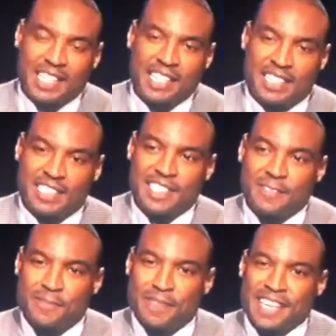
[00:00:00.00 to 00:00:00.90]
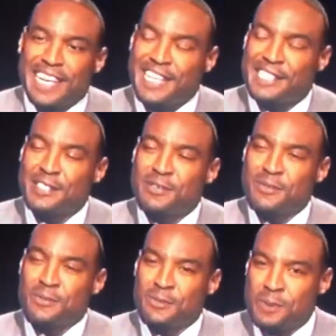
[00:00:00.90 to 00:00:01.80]
I think it's
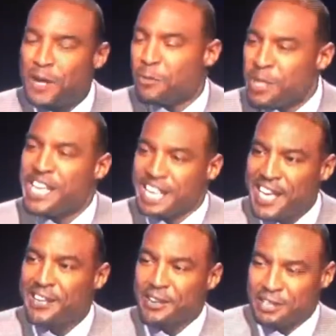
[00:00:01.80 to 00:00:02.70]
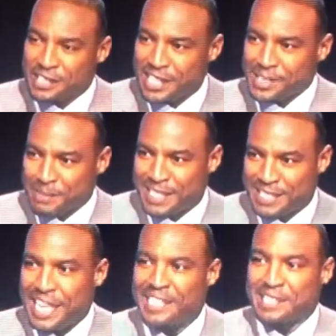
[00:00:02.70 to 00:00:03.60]
what we hear on a daily
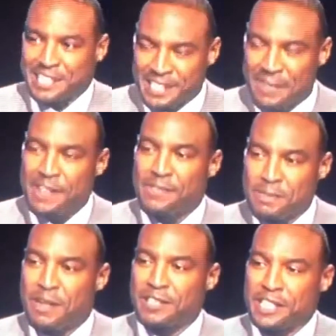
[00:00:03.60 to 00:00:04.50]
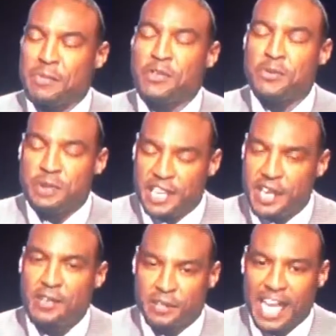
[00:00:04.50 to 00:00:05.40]
basis as an NFL football team. You
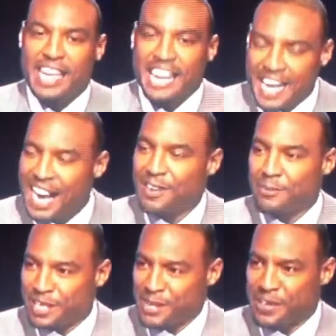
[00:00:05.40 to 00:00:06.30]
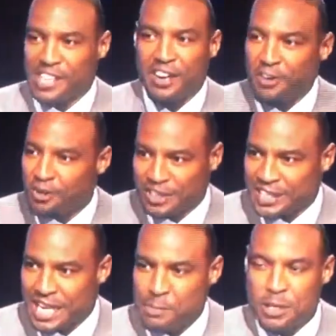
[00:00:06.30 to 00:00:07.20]
hear that kind of rhetoric all the
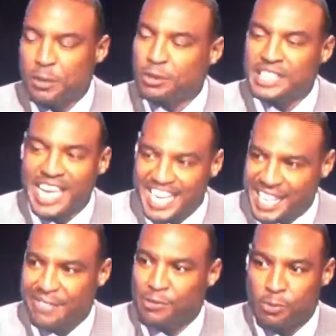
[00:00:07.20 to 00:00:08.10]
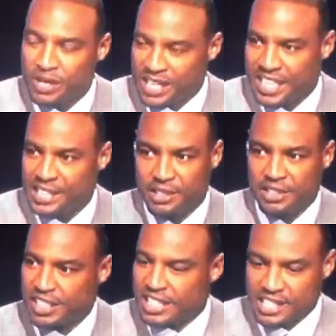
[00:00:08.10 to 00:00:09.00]
time. You don't take it for what it is.
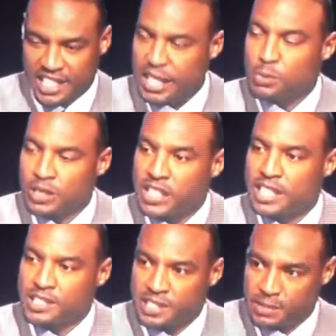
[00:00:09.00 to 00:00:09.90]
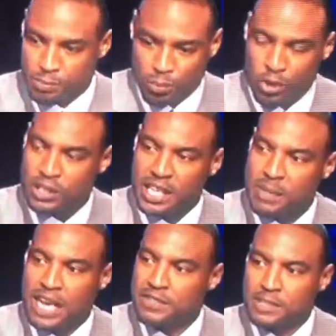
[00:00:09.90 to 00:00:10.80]
It is what it is. The words
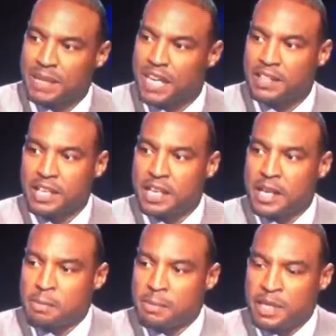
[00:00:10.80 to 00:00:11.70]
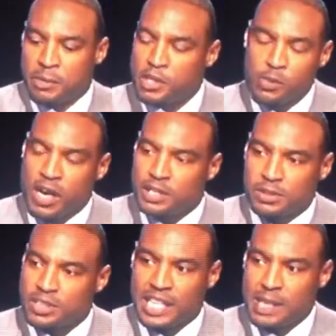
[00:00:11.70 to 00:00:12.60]
come out of his mouth. But when you watch
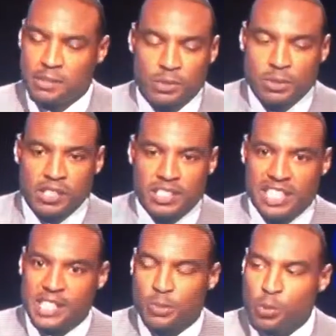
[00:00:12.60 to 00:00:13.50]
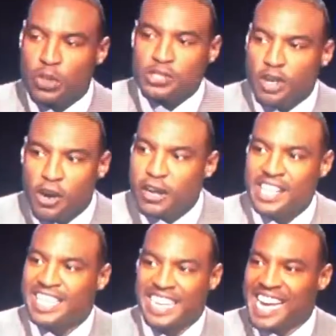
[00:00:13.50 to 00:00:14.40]
those games, the New Orleans Saints weren't
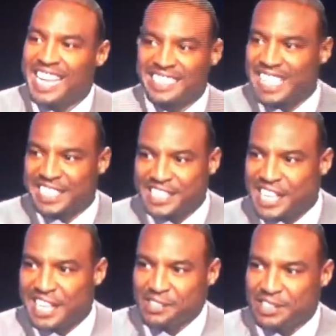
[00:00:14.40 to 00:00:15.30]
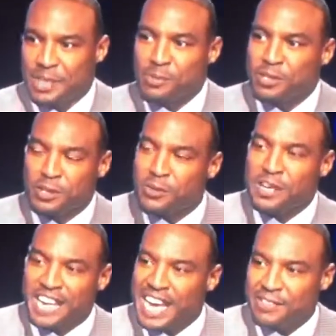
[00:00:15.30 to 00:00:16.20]
targeting guys' ACLs. They weren't
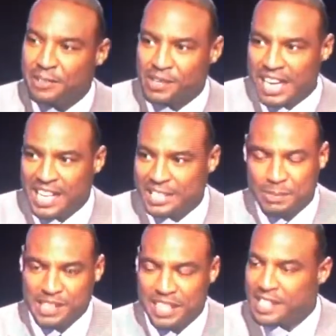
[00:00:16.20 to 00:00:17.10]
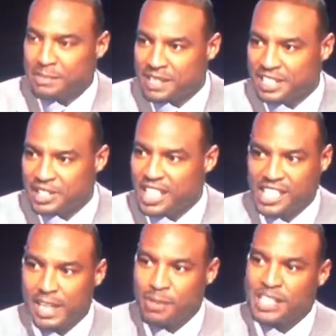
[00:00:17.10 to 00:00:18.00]
going after Alex Smith and hitting them in the
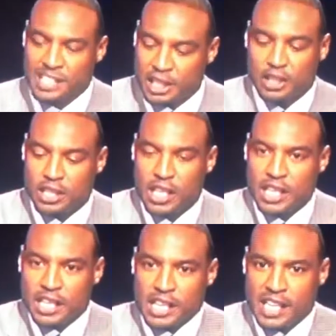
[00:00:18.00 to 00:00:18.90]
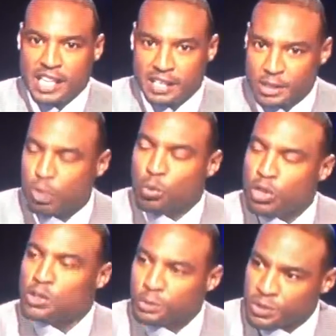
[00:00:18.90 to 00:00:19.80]
chin. I mean, those
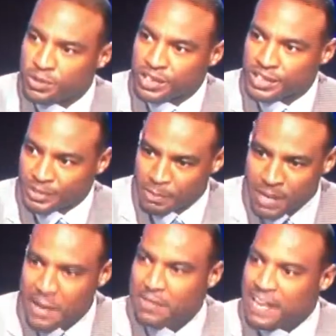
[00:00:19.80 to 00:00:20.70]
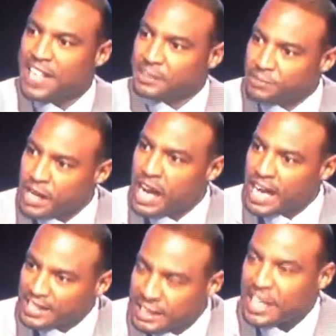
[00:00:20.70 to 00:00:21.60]
words were a matter of fact of,
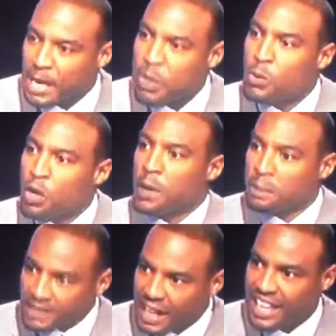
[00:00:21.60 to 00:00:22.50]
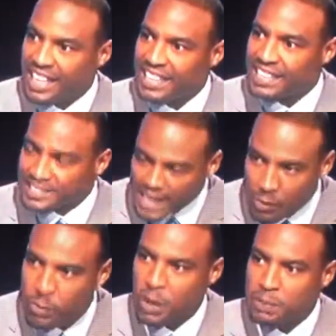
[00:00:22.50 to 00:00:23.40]
this is how we want to play. This is
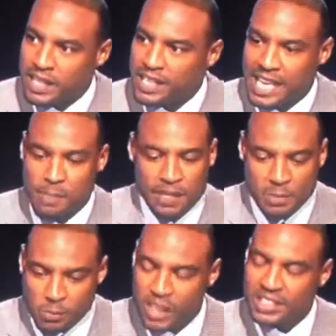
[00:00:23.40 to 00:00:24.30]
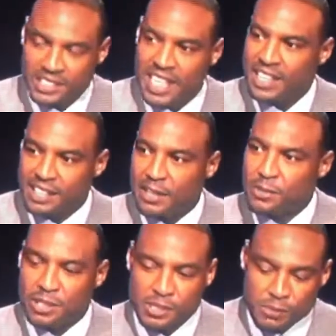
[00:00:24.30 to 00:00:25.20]
how we want to play the game, but it wasn't taken
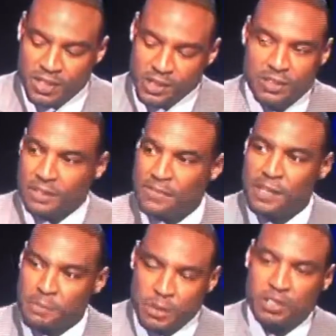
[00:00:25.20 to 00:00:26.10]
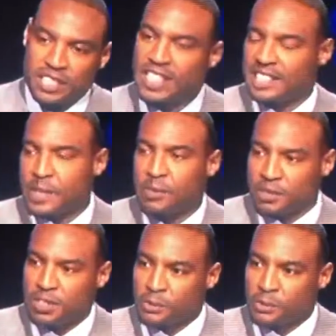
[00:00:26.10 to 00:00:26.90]
literal. And you turn on the film, you'll see that they weren't